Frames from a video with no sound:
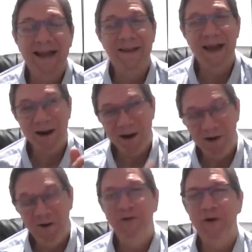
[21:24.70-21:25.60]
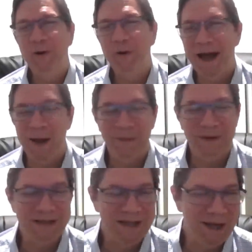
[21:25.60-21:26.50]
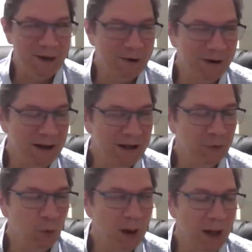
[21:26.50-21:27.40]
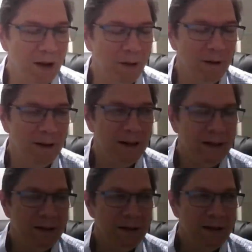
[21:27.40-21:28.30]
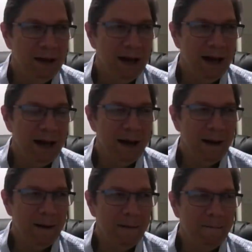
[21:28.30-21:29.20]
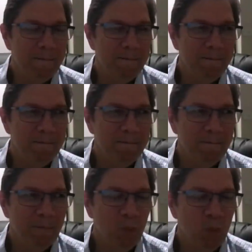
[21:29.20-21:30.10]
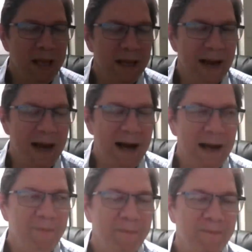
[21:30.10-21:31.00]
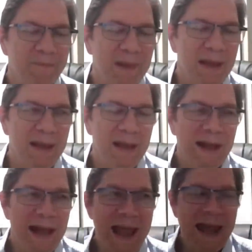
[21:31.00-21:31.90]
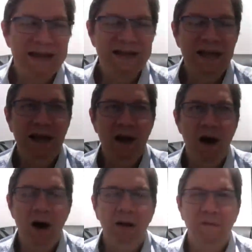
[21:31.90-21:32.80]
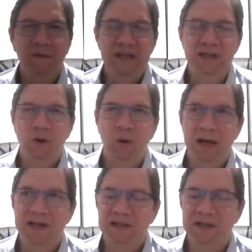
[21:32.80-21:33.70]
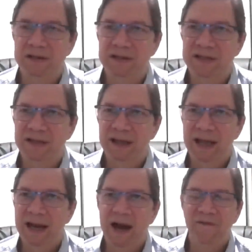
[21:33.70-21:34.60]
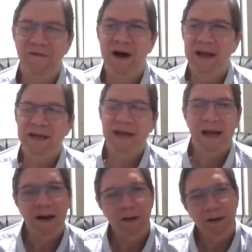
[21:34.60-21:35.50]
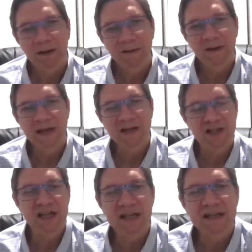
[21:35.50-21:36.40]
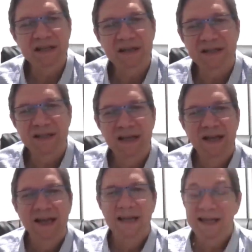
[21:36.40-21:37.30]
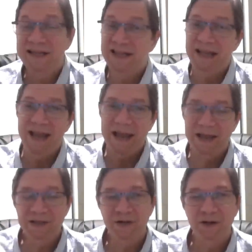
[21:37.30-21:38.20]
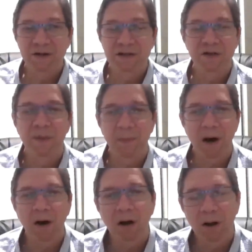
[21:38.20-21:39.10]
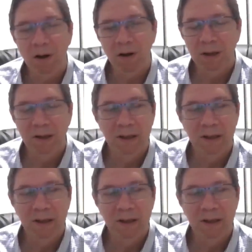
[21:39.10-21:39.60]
And that also happened here as well. Uh, when I'm asking all of these questions and I find out that Jesus is the answer to them all.